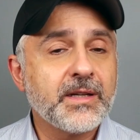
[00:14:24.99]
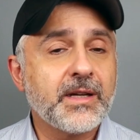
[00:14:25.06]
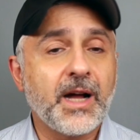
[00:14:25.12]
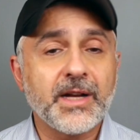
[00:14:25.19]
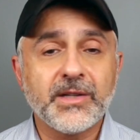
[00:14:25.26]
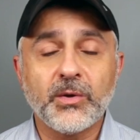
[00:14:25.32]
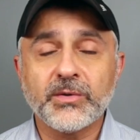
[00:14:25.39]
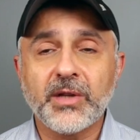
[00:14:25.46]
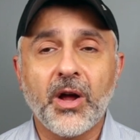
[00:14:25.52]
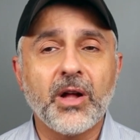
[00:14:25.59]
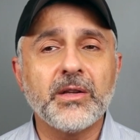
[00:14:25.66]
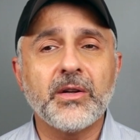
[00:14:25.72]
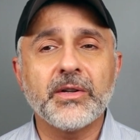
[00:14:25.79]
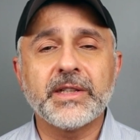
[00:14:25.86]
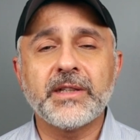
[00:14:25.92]
God knows
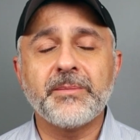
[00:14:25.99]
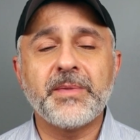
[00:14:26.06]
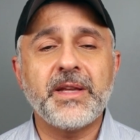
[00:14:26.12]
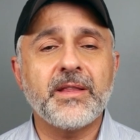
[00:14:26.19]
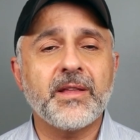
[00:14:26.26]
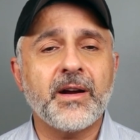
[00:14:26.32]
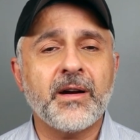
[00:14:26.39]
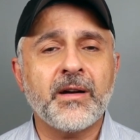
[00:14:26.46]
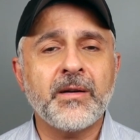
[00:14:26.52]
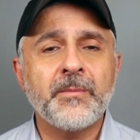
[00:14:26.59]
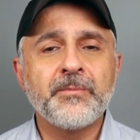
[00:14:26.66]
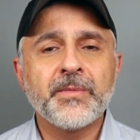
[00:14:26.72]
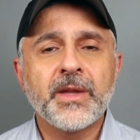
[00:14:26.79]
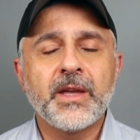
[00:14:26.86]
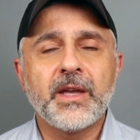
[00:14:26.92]
how long it'll be
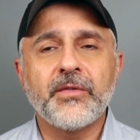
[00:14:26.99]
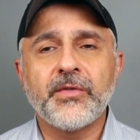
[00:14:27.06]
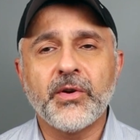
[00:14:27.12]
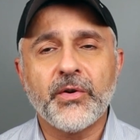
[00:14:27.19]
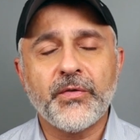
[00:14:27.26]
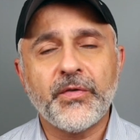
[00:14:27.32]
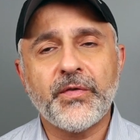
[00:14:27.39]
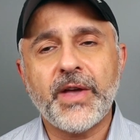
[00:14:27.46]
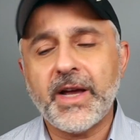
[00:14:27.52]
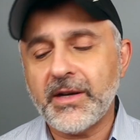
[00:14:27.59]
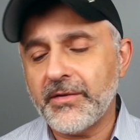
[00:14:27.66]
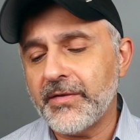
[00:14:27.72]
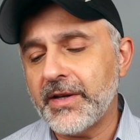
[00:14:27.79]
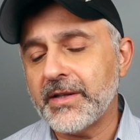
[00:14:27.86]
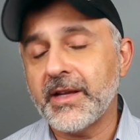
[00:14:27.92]
there. If you're a
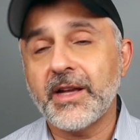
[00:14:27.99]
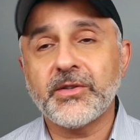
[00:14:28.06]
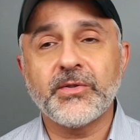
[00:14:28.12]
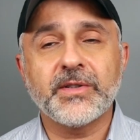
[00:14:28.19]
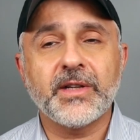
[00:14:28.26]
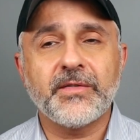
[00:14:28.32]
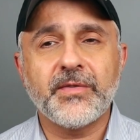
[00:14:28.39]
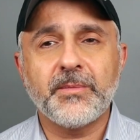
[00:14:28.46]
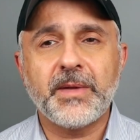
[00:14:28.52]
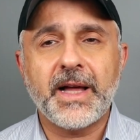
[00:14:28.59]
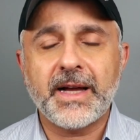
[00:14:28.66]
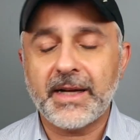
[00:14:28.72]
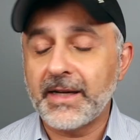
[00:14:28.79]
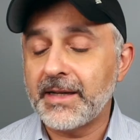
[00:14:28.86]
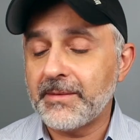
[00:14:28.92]
fan of it, get yourself a
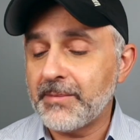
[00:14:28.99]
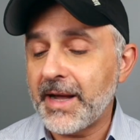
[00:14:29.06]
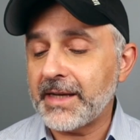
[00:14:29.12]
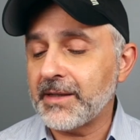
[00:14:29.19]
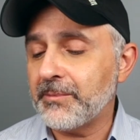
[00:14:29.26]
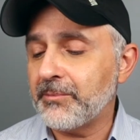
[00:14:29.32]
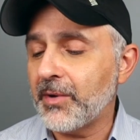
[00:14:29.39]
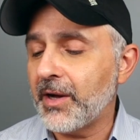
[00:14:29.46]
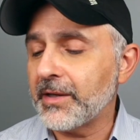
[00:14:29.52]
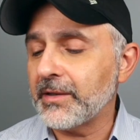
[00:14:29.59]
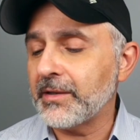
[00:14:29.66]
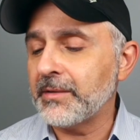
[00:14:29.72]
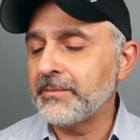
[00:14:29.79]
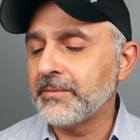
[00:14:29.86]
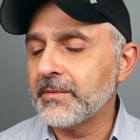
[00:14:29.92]
black, uh, backup
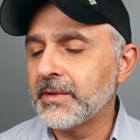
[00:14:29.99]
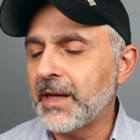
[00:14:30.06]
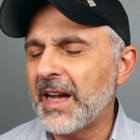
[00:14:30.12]
bottle.